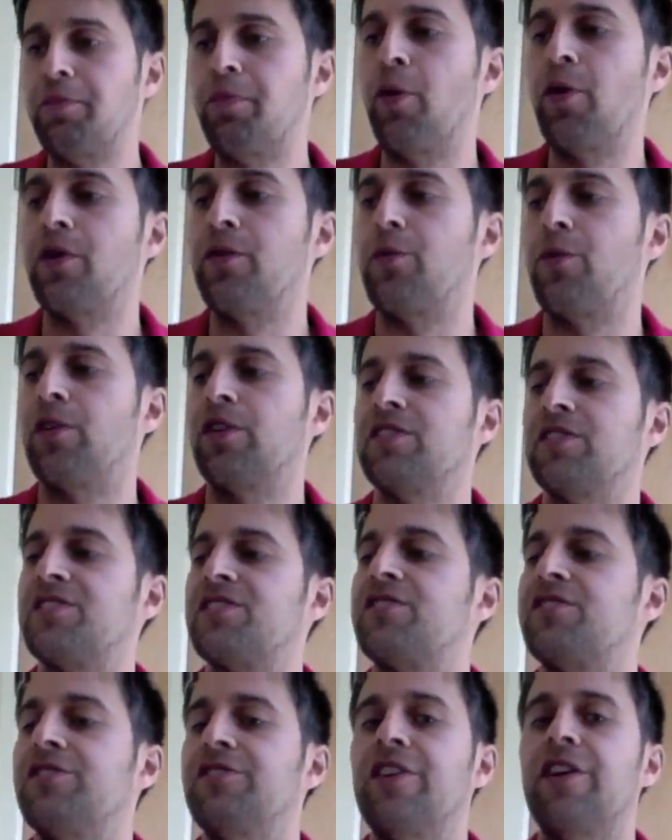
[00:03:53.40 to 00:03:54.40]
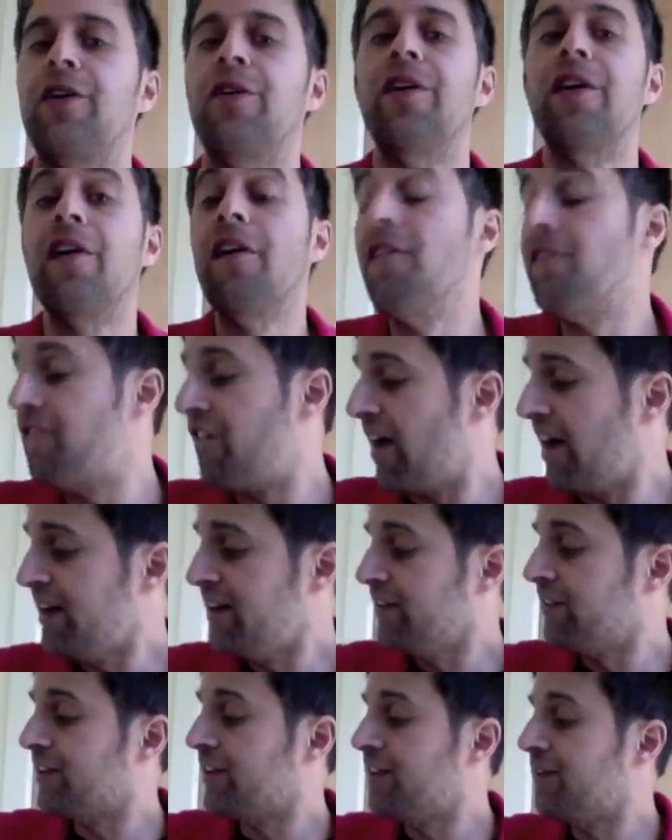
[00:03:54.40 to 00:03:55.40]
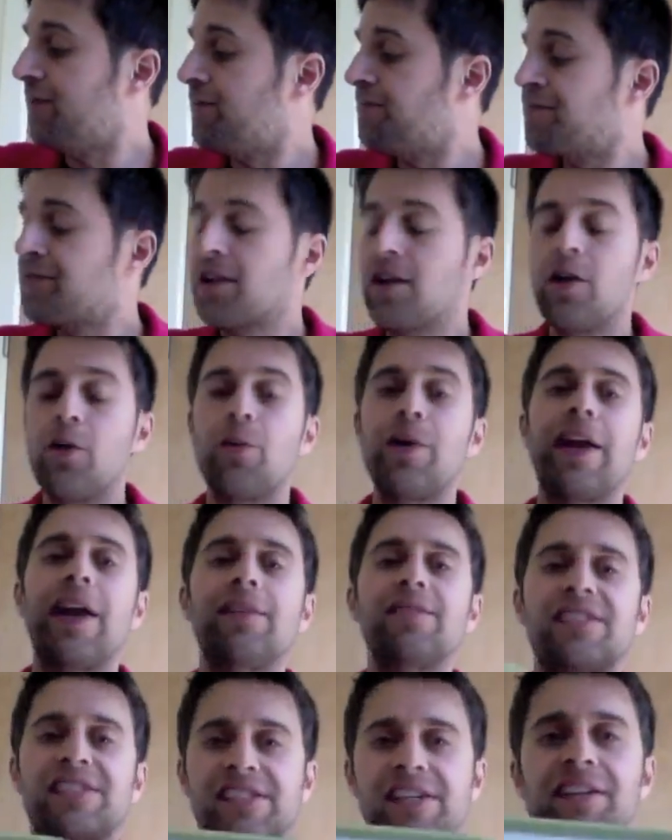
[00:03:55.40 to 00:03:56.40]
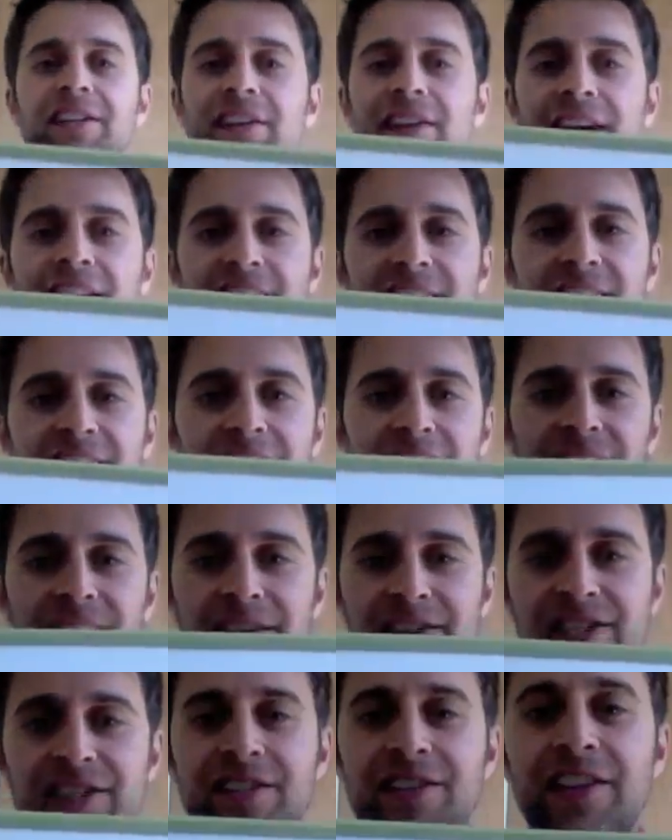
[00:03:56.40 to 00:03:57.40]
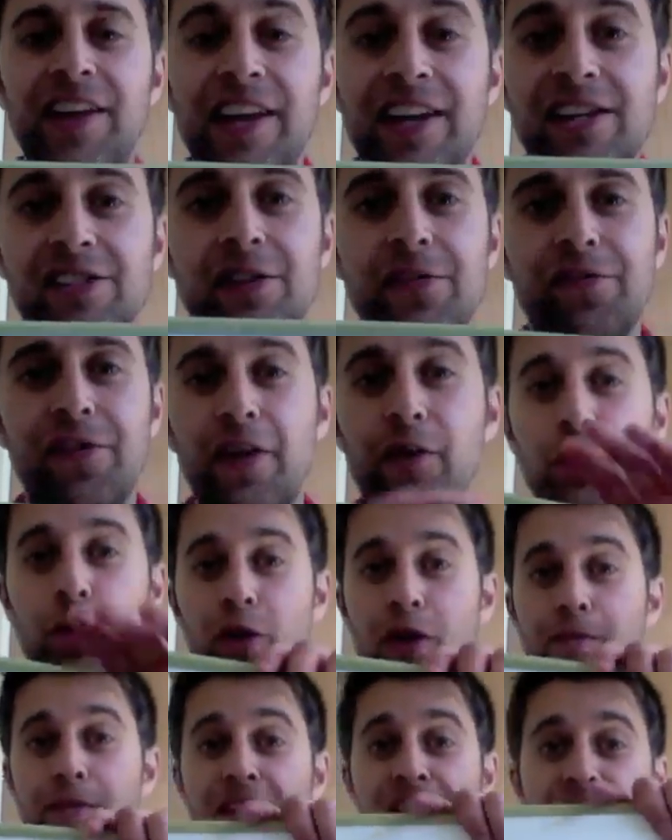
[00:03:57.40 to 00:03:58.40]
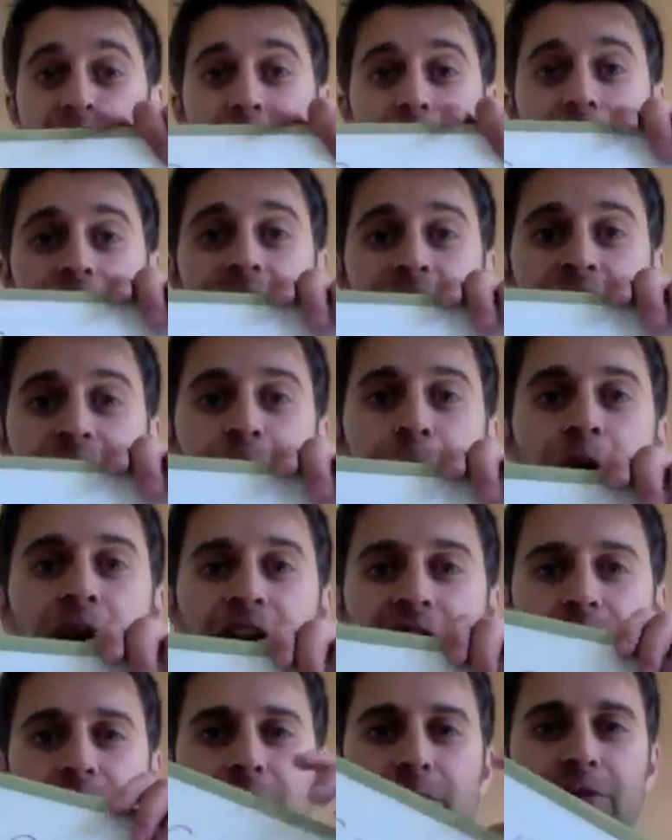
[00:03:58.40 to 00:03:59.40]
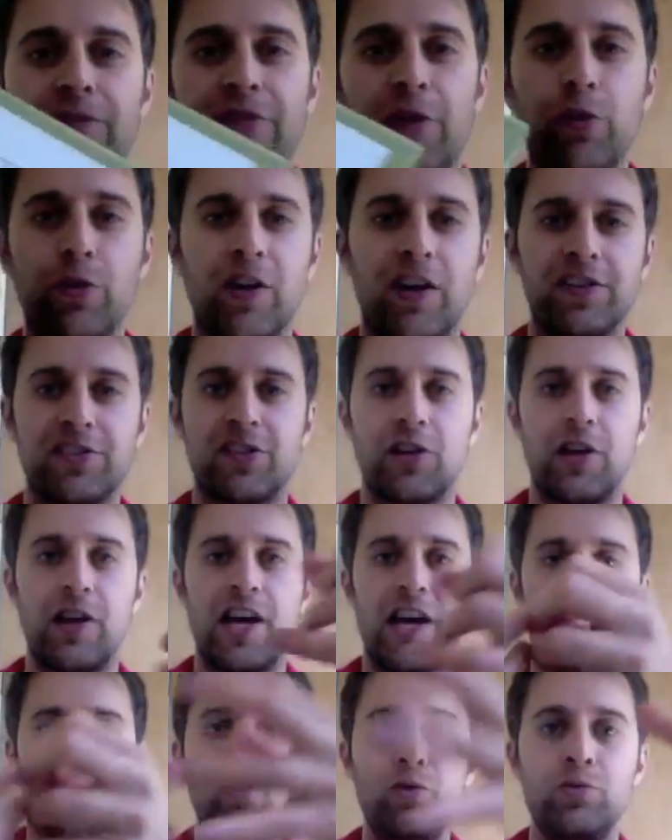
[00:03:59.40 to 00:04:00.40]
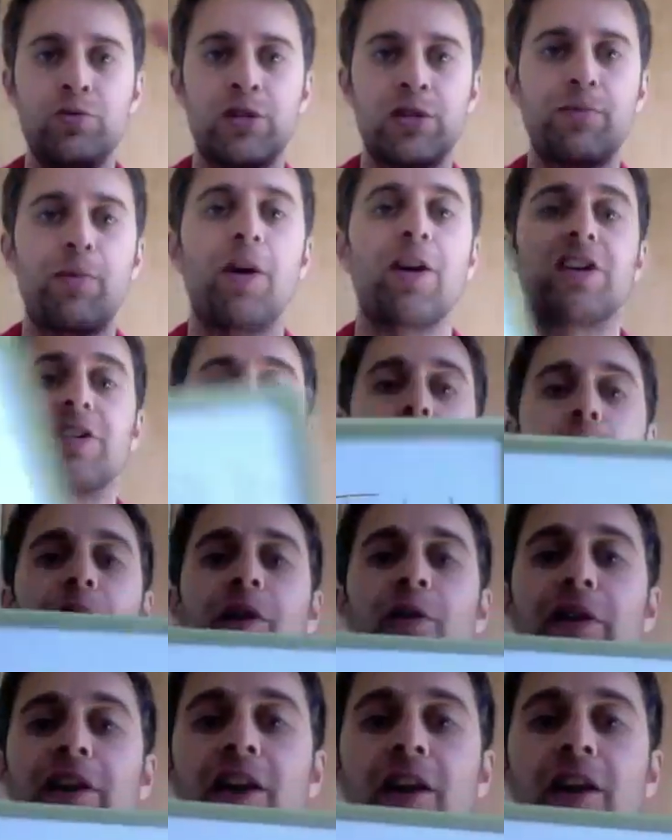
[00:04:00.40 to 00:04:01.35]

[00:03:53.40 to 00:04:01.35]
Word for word: important words to know. Finally, we have scintillating. Scintillating is a fun word. It means giving off sparks, like when photons collide. Ooh, sparks, but we don't